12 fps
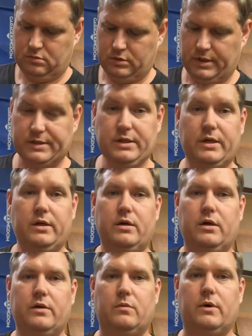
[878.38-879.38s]
I guess I need
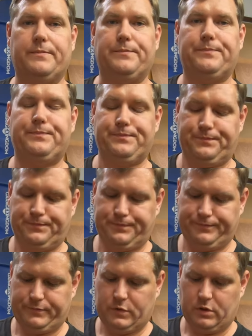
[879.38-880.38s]
another one.
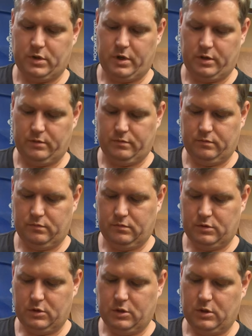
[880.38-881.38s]
Great.
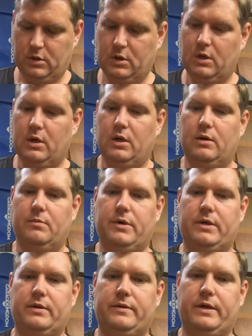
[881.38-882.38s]

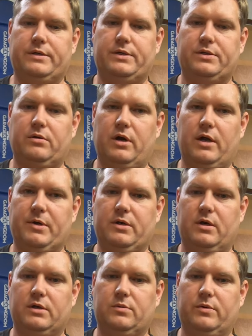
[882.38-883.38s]
But that's a ceramic
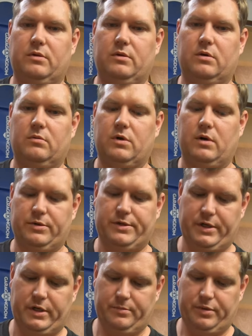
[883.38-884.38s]
nozzle with a little rubber
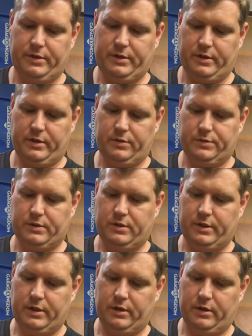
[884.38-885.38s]
tip. It goes
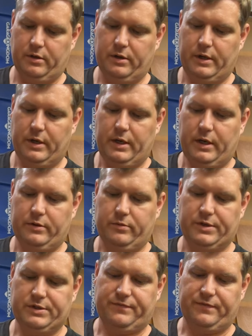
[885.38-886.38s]
on here. And the
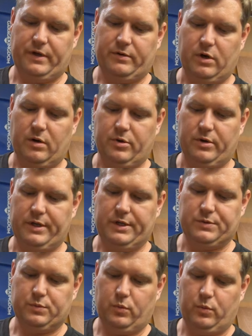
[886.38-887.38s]
reason for that rubber
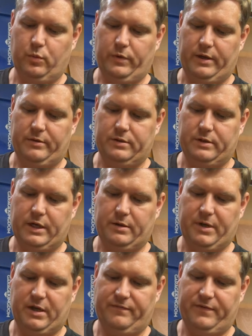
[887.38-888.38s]
is that dead
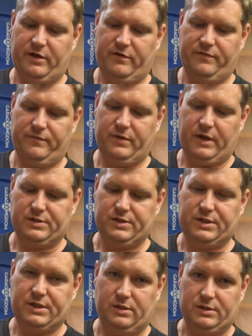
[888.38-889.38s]
man valve actually
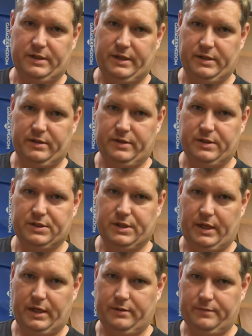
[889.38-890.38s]
seals on the end of this
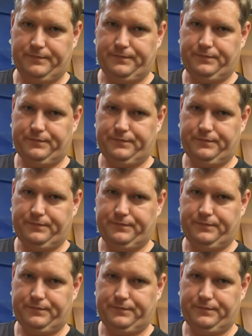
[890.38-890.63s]
and,